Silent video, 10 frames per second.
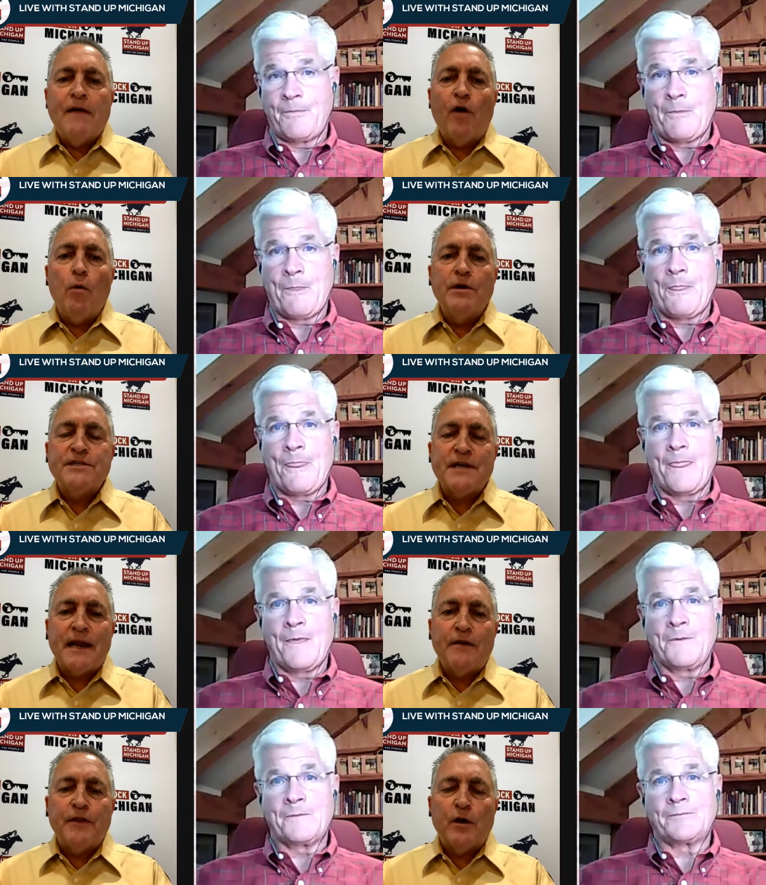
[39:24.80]
Speaker 1: I've always said,
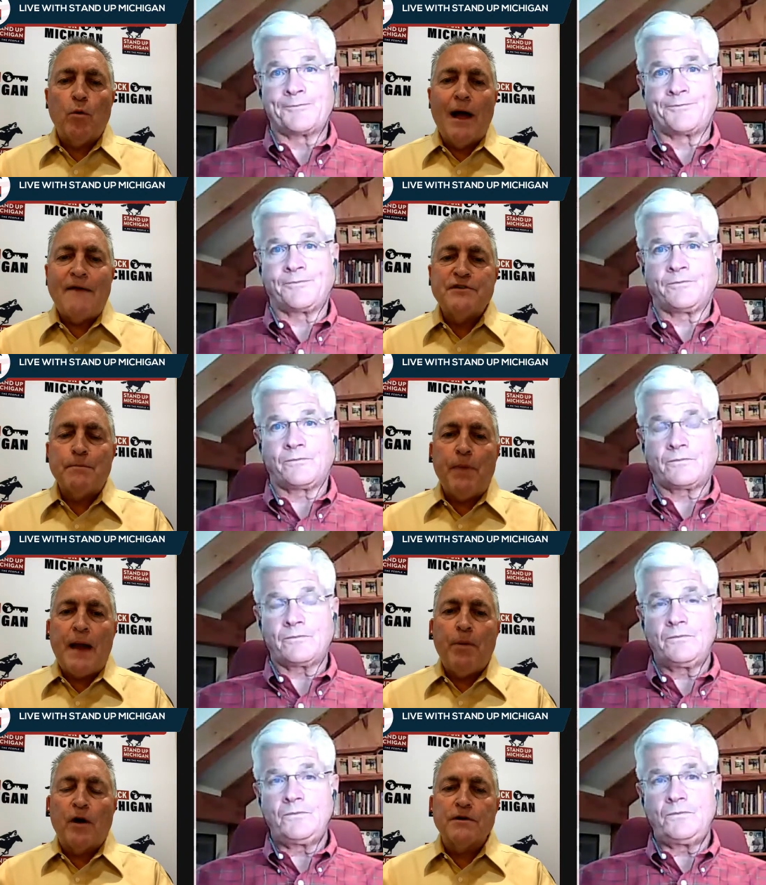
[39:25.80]
I think we'll have some
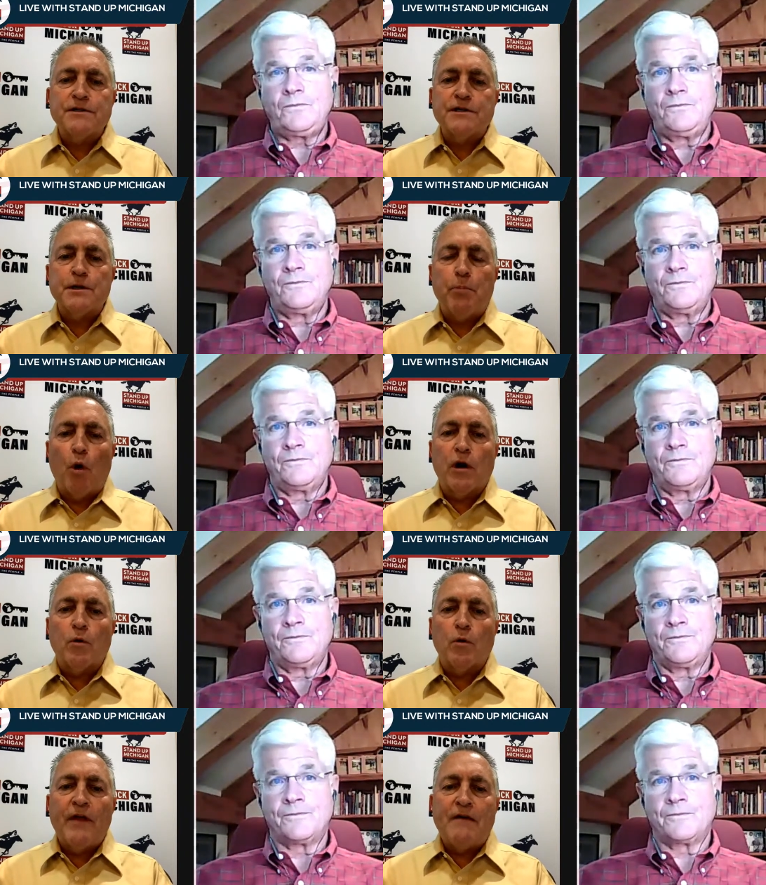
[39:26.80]
bipartisan support
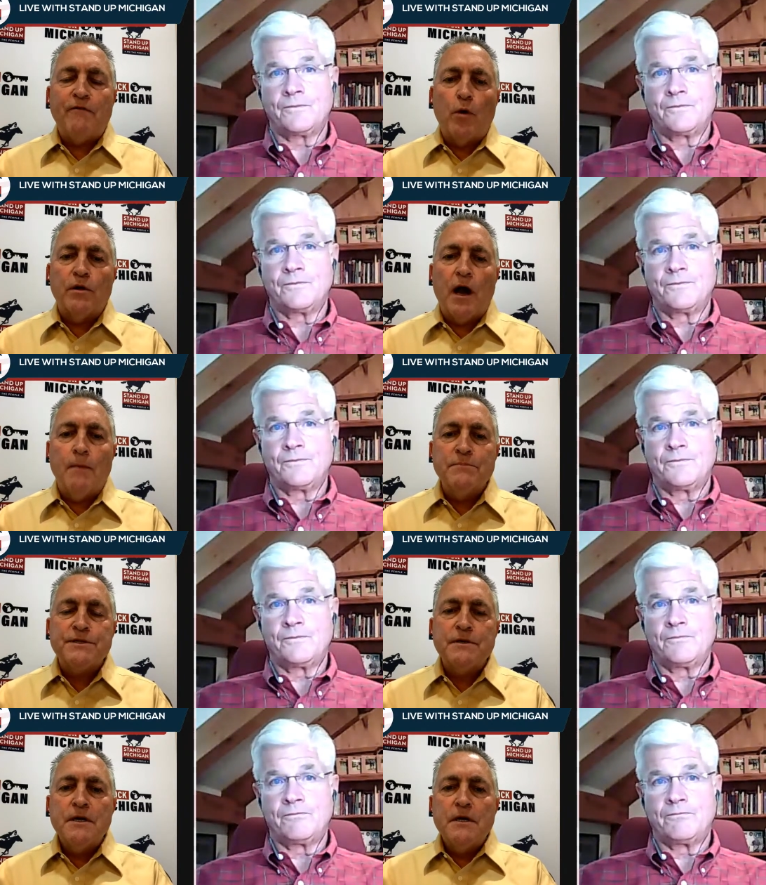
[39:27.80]
when that vote
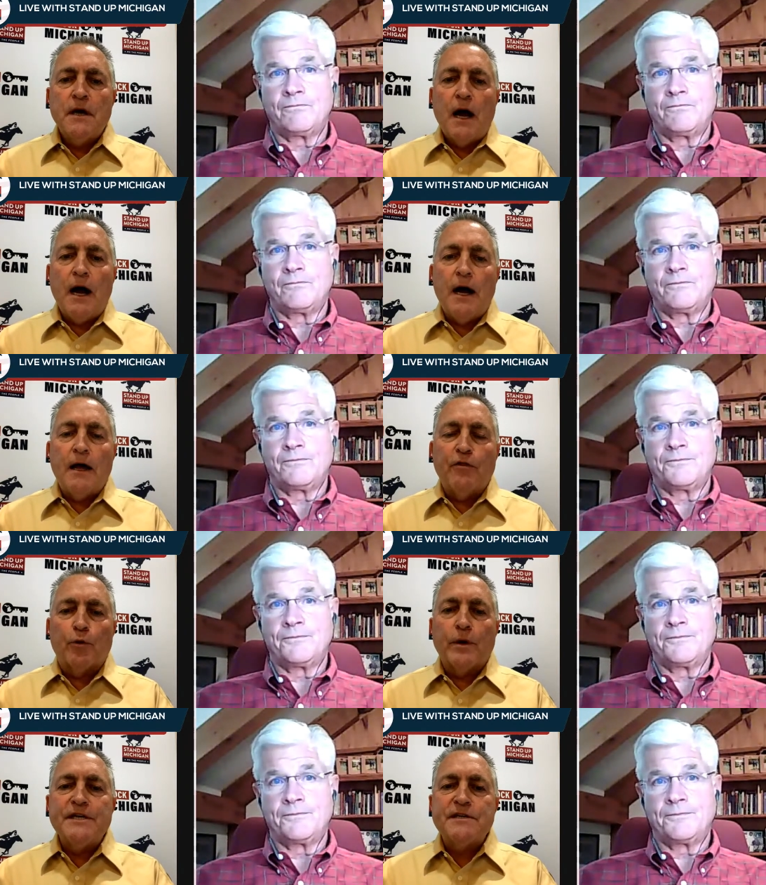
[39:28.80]
comes. Uh, the
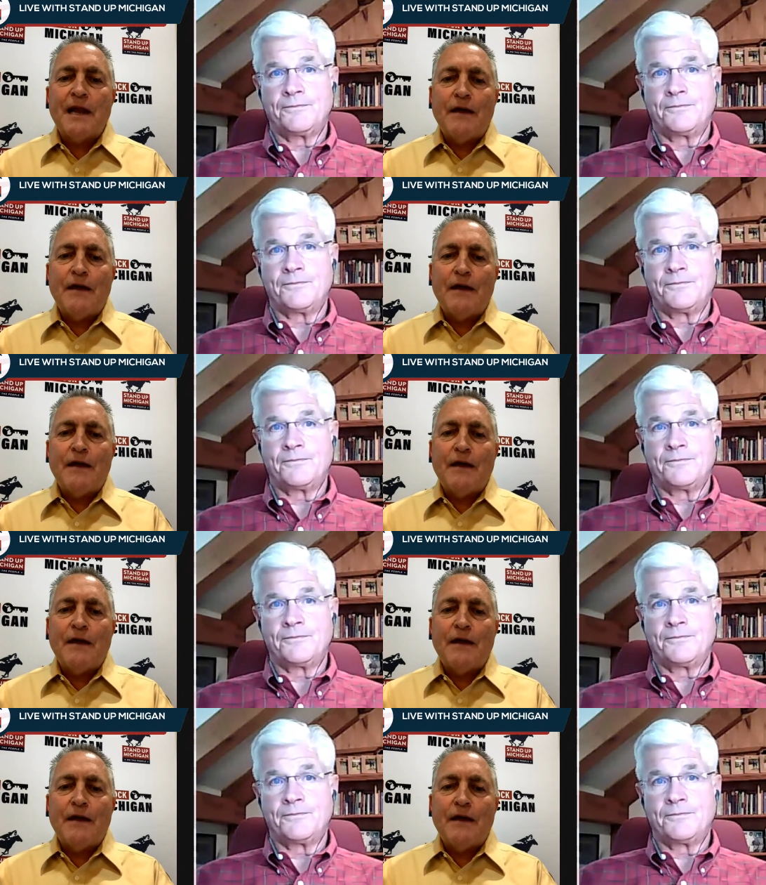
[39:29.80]
reason